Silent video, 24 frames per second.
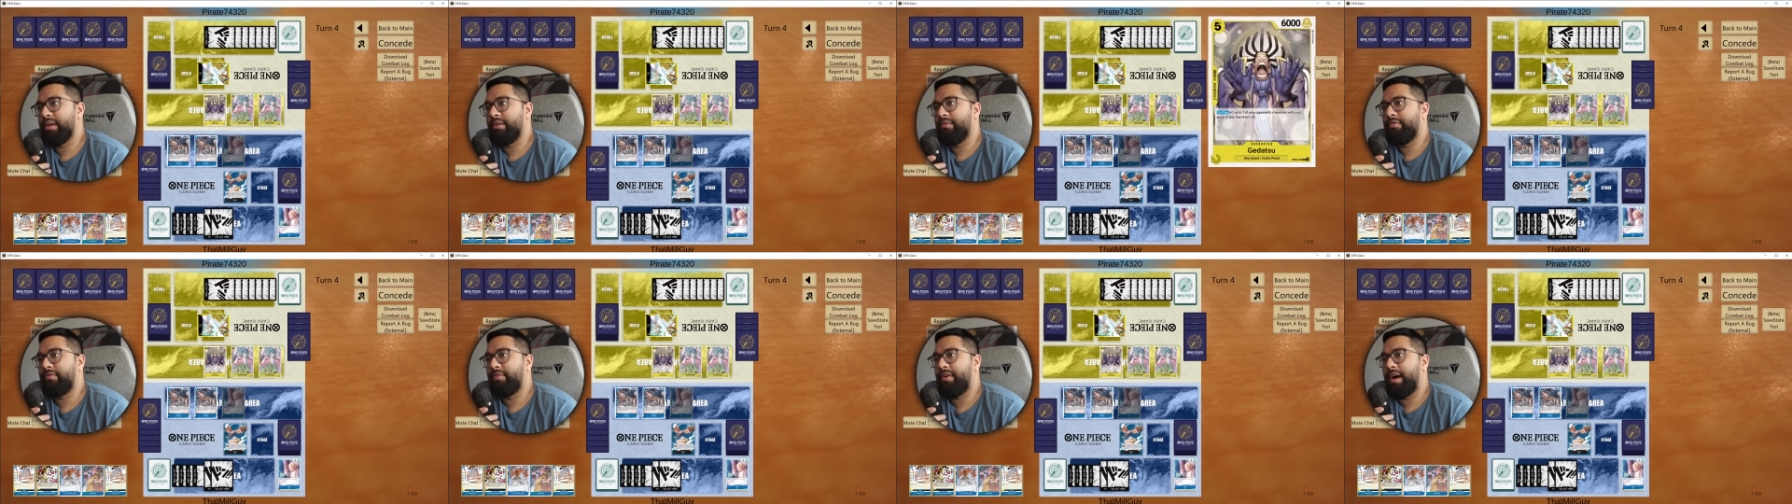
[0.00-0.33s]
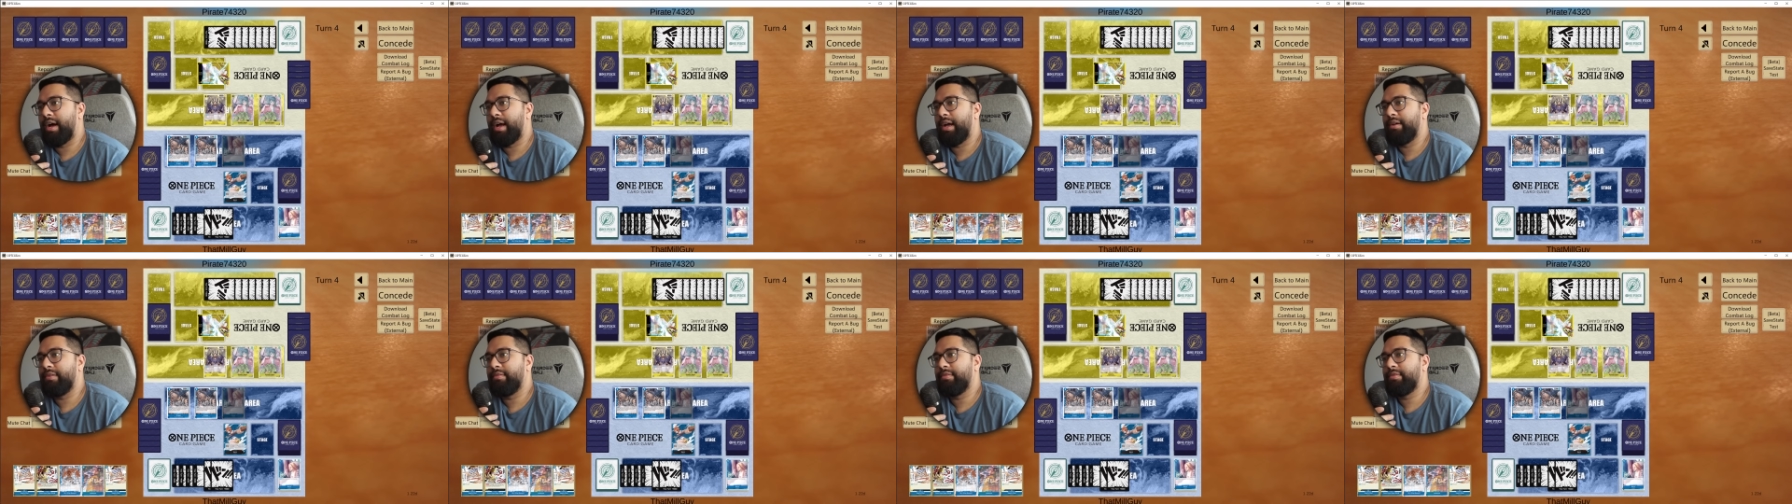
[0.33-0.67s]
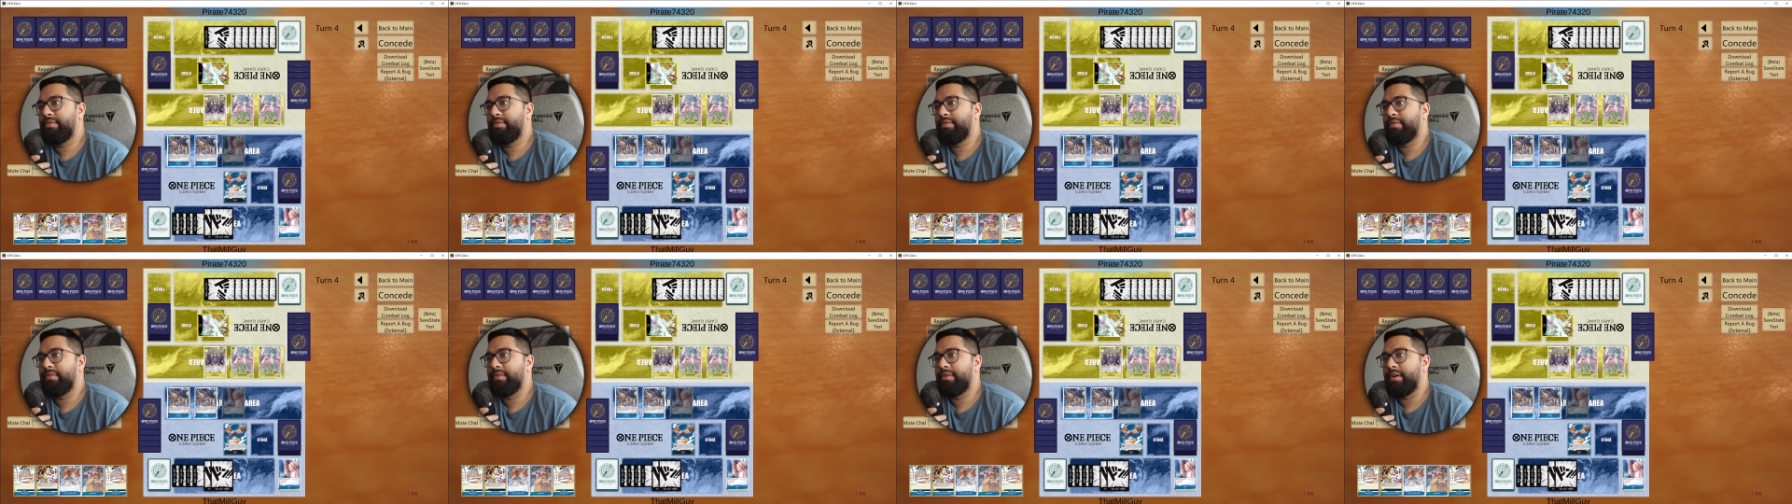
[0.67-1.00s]
in five.
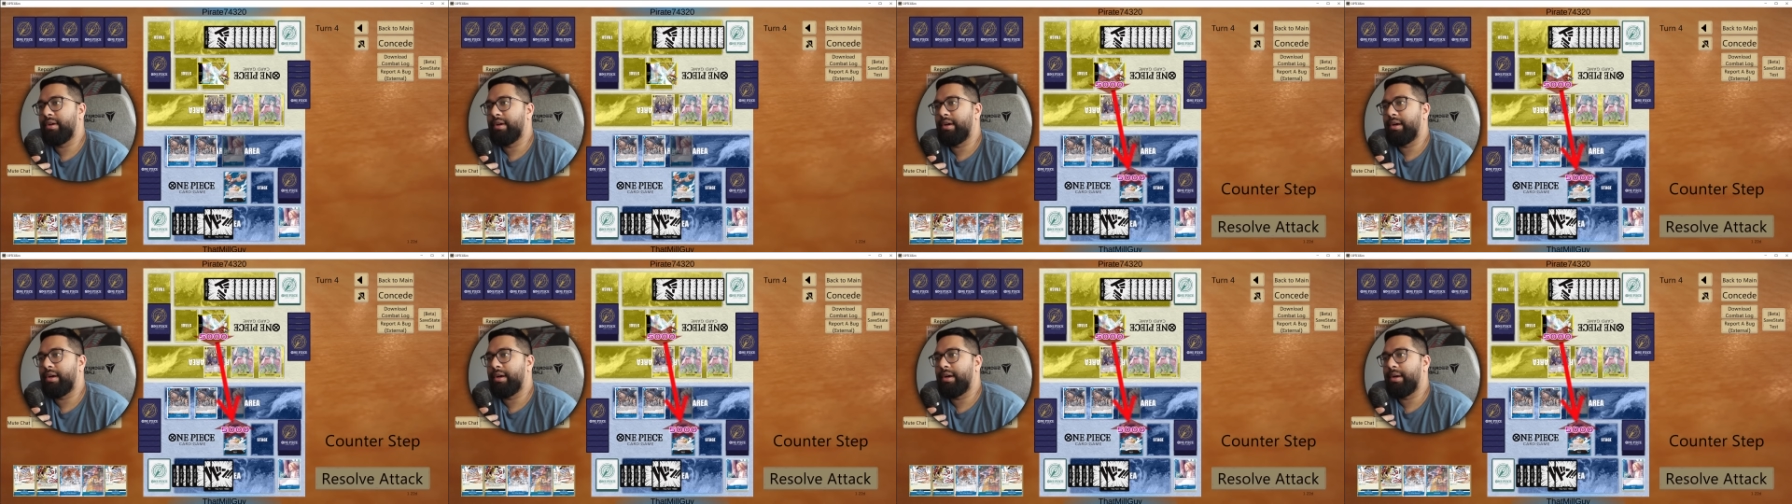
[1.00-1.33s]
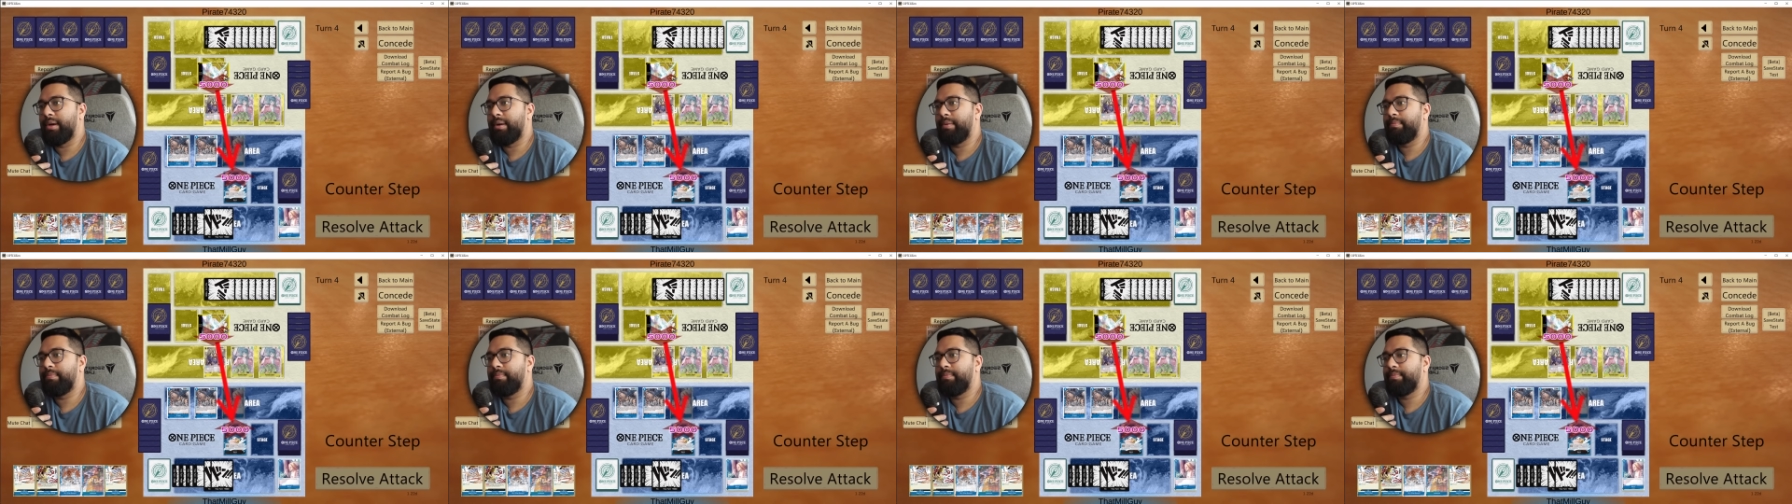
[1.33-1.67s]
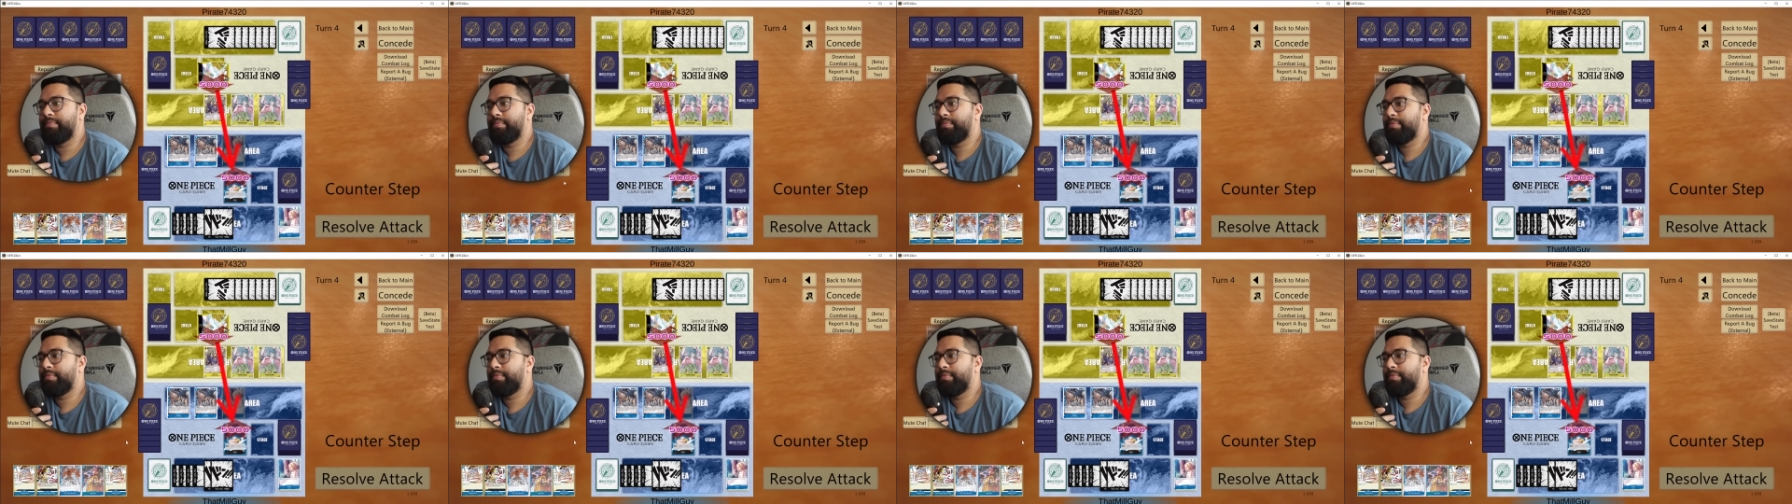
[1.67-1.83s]
Um,